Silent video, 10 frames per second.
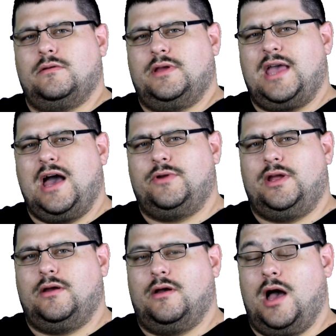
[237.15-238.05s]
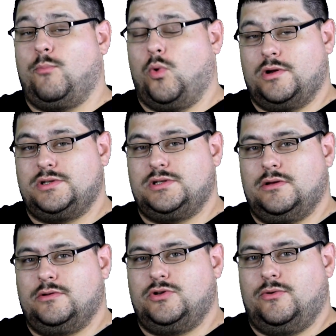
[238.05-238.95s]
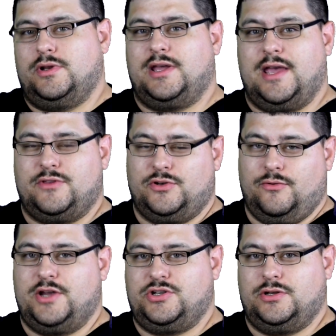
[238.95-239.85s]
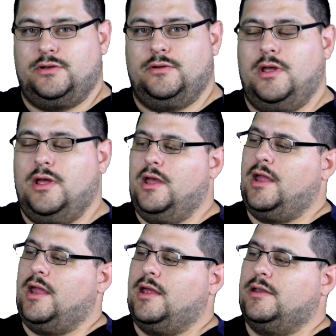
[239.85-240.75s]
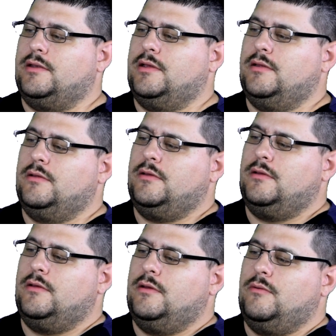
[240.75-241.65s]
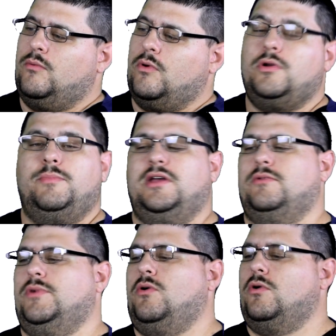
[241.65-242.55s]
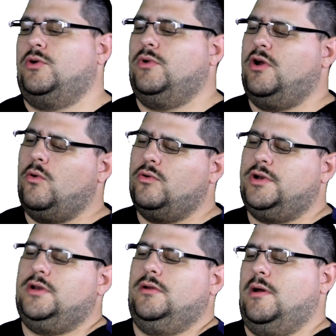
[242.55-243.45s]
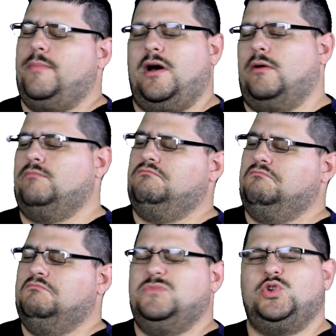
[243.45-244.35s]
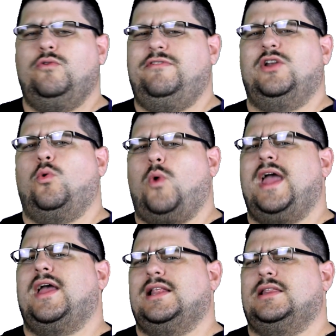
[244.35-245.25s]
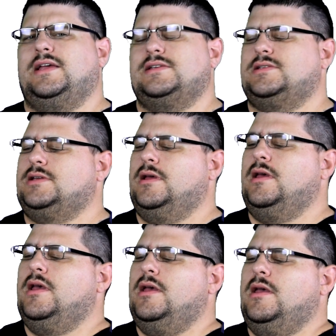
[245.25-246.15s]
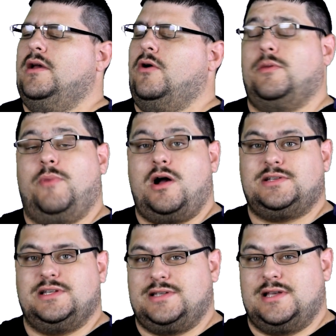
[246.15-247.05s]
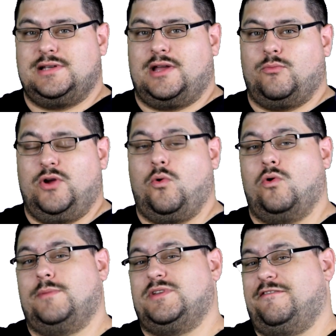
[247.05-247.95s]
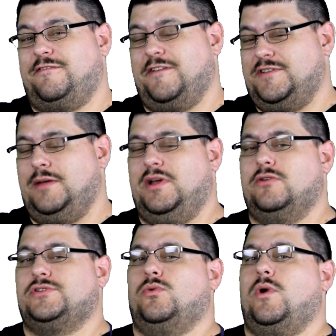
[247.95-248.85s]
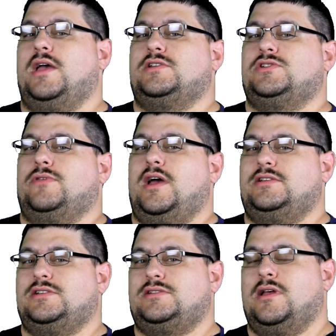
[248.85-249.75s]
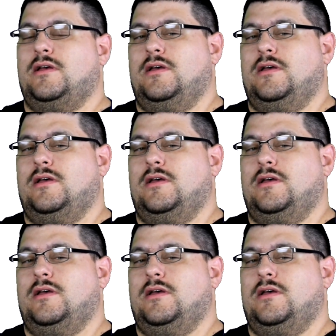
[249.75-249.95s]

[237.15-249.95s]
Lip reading: counting upwards to indicate the duration. And we're going to begin to record. You want to hold it about 2 feet away at least. On the box it says it can record up to 50 meters away. So that just